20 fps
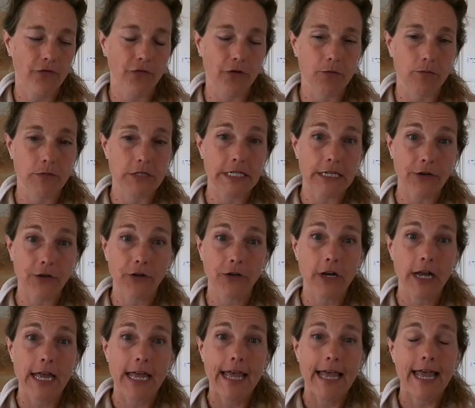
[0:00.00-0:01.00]
from
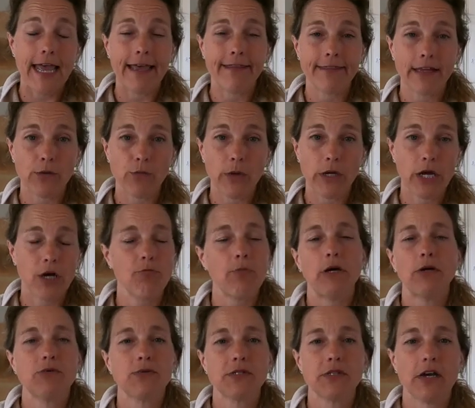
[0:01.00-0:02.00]
dinner. And then we come
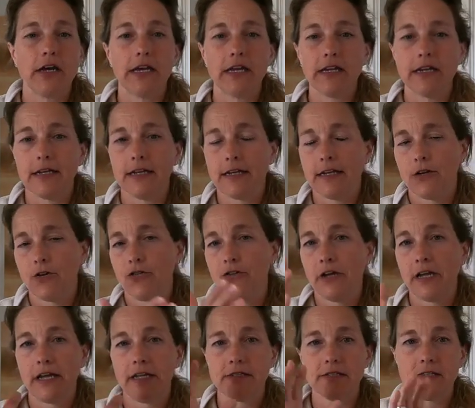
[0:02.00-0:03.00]
outside and it
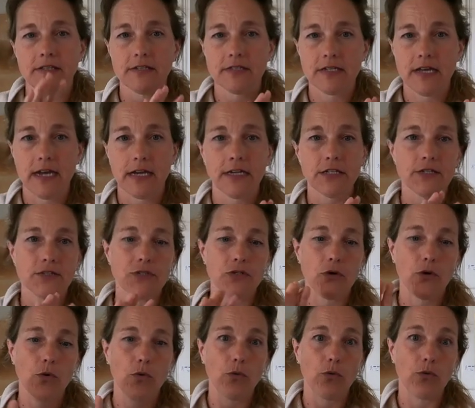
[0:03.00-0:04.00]
creates this kind of
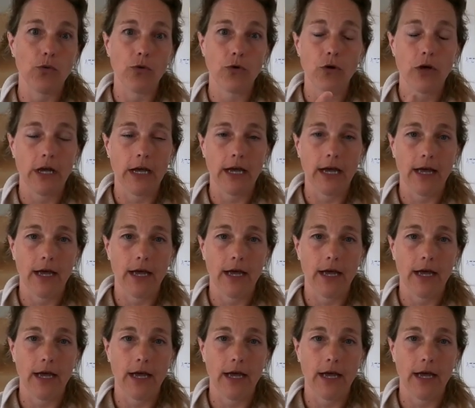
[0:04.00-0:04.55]
zone